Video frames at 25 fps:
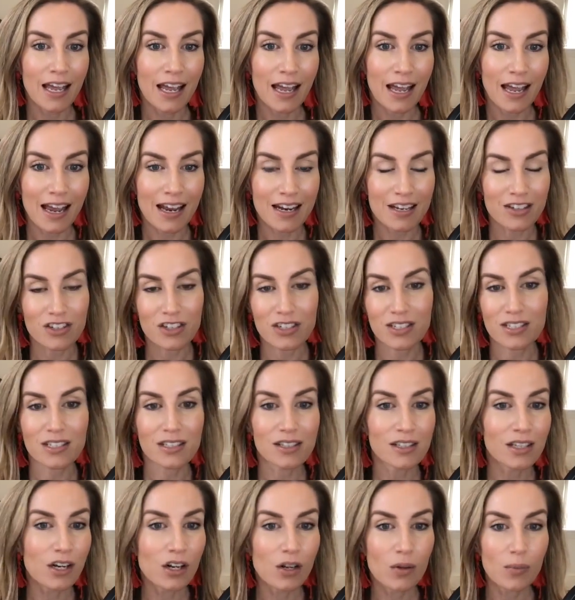And it's just
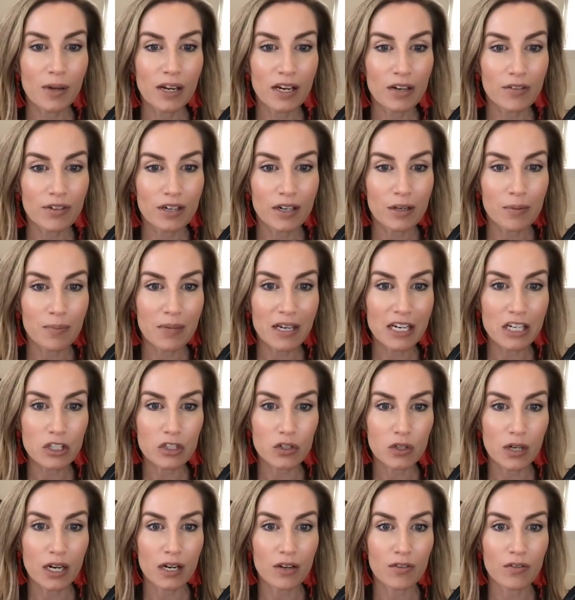a little bit of an
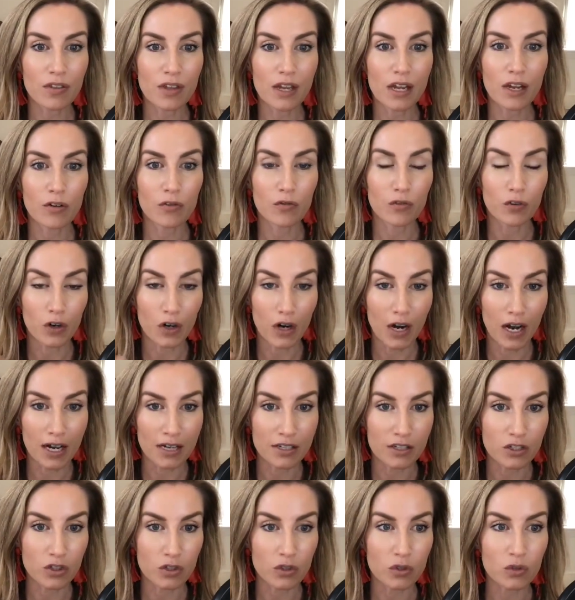administrative thing for
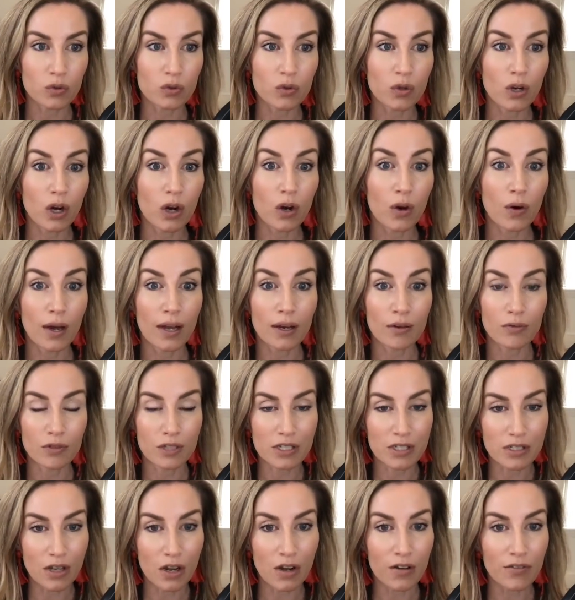us to go and
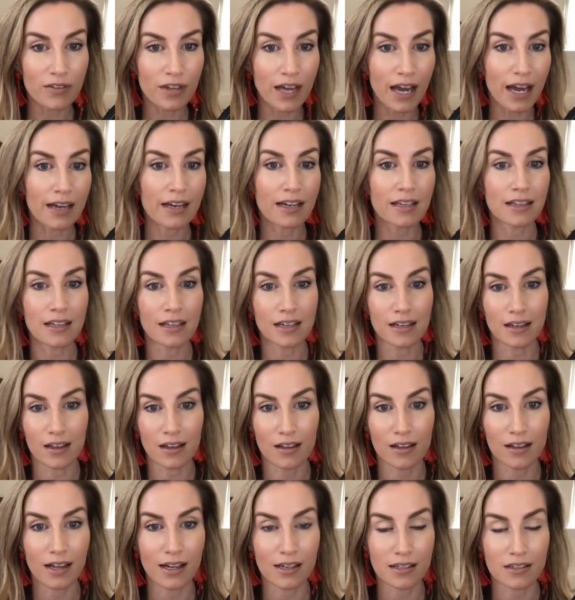resolve that and then
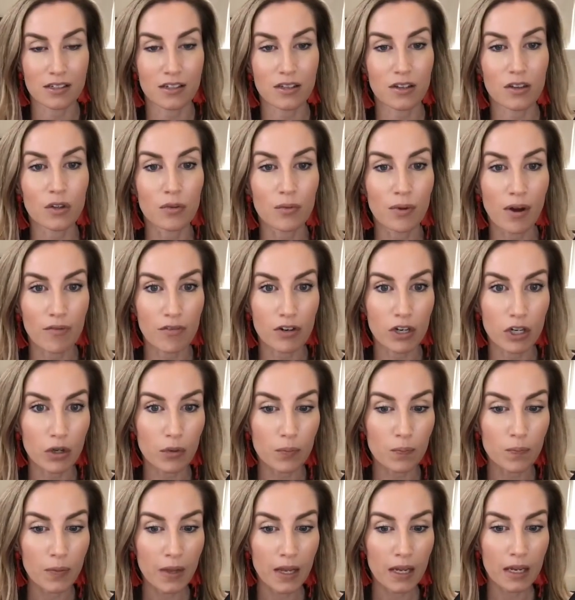collect the
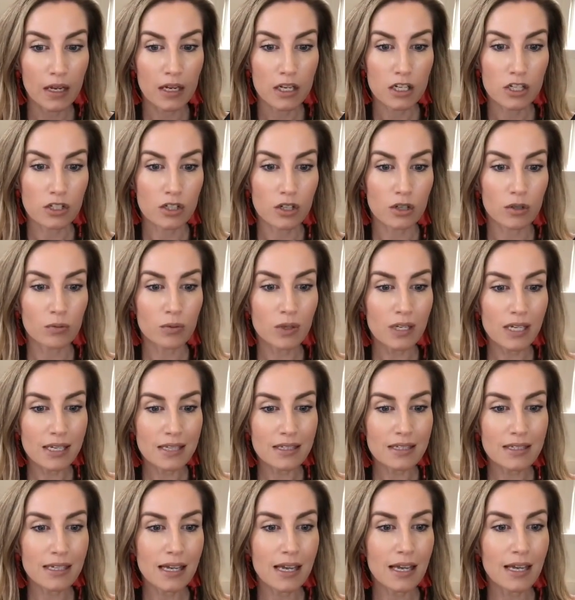revenue. So we
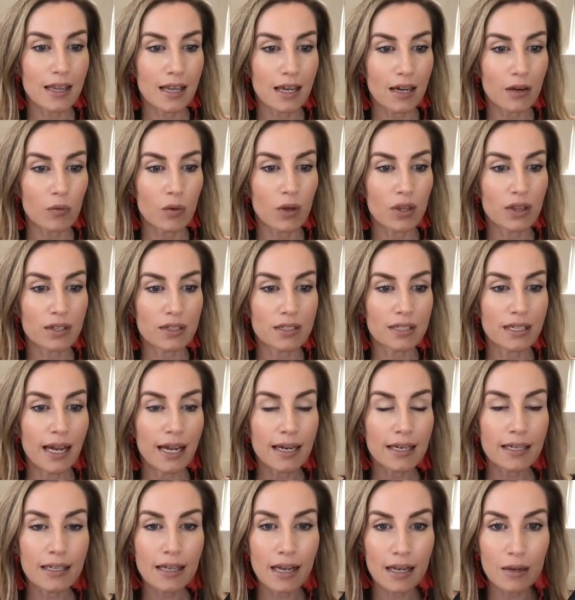can say that with
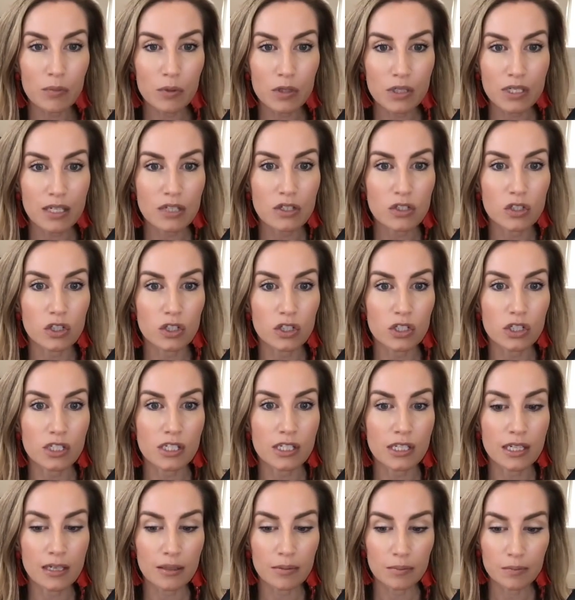99%
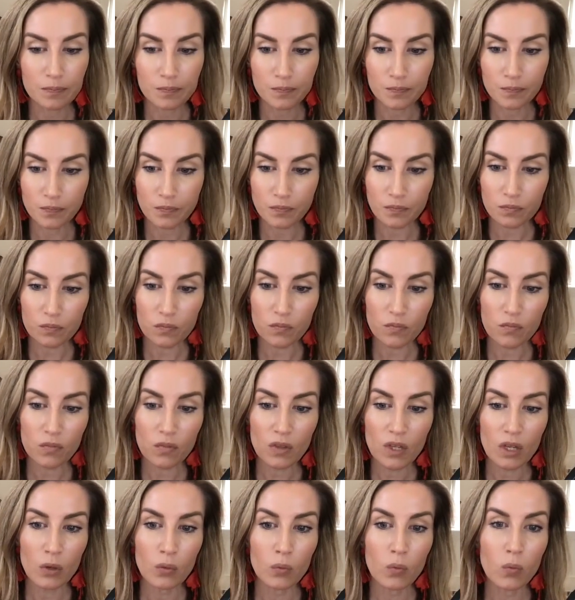certainty,
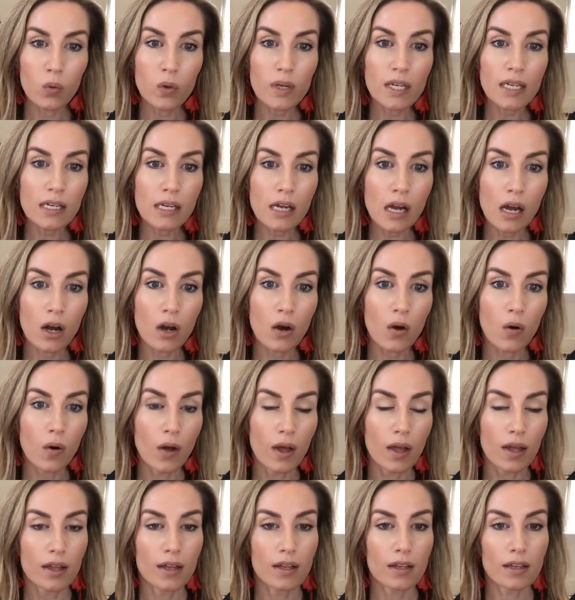we
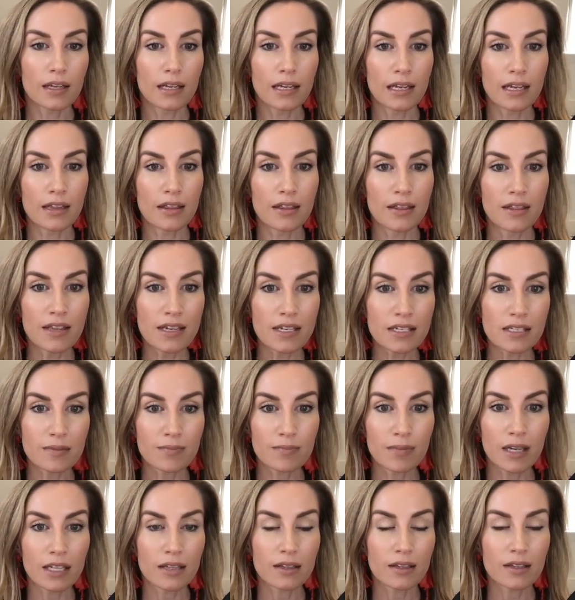know in this
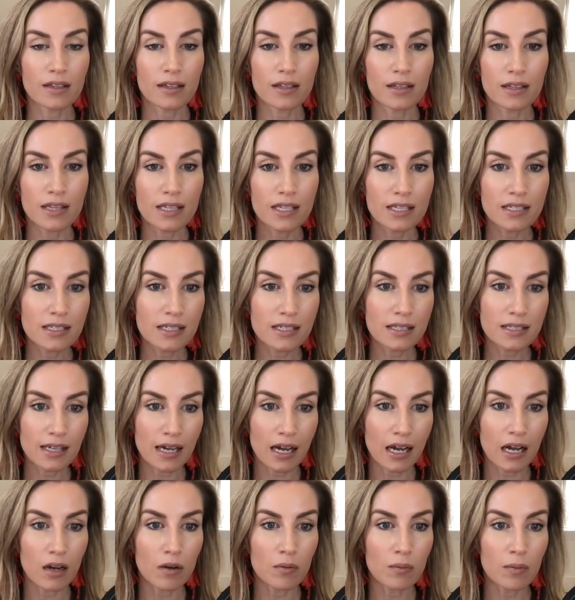month, this is
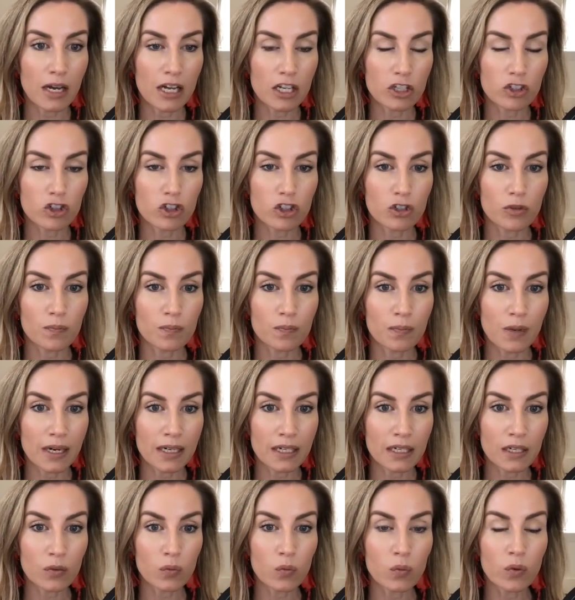how much
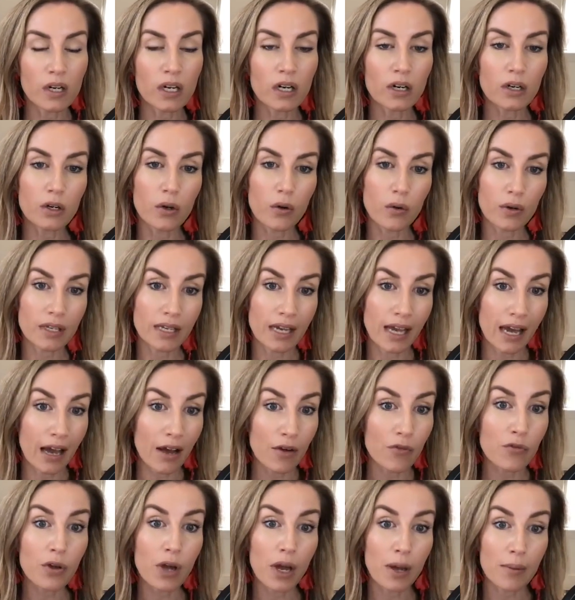money we are going to
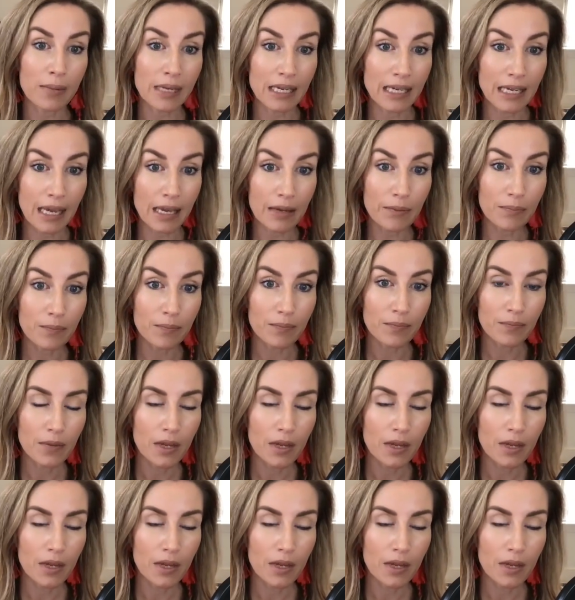have coming in.